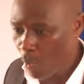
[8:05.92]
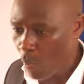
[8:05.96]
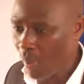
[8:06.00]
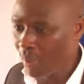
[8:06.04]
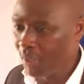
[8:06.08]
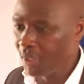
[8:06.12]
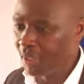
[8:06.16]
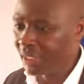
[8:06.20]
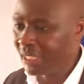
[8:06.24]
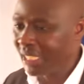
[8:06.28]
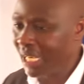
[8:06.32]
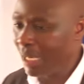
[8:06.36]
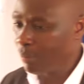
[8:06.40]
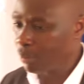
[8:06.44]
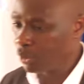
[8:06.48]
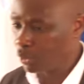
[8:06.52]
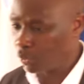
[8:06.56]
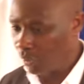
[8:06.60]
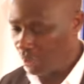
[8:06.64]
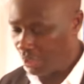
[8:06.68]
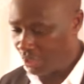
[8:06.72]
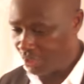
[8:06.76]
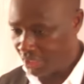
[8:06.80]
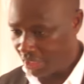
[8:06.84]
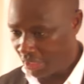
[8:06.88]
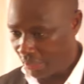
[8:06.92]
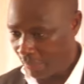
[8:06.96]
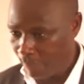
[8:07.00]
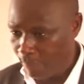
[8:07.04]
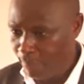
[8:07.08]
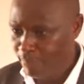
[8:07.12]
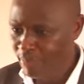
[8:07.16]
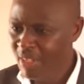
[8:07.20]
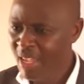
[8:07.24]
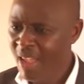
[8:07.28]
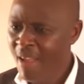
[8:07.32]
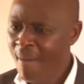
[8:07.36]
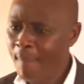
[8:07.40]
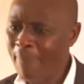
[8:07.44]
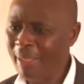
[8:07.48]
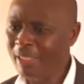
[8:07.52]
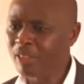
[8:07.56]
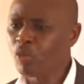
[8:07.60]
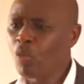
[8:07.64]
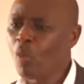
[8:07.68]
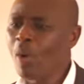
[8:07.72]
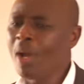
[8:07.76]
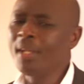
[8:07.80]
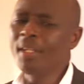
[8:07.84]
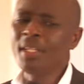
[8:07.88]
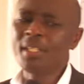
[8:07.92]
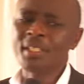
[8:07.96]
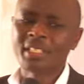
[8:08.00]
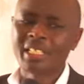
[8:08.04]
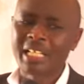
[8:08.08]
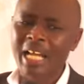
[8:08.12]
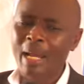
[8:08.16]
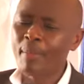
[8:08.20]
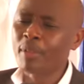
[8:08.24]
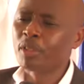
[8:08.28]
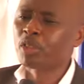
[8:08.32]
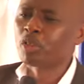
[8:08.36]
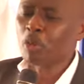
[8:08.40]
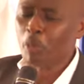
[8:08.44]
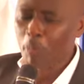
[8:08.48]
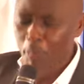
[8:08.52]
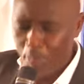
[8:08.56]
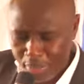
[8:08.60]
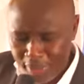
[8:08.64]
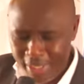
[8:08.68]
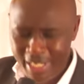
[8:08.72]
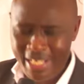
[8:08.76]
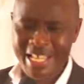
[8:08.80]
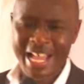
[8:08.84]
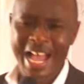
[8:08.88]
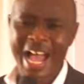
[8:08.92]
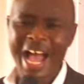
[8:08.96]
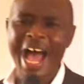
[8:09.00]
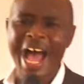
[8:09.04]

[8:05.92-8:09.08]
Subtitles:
when it comes to eating. But when it comes to prayer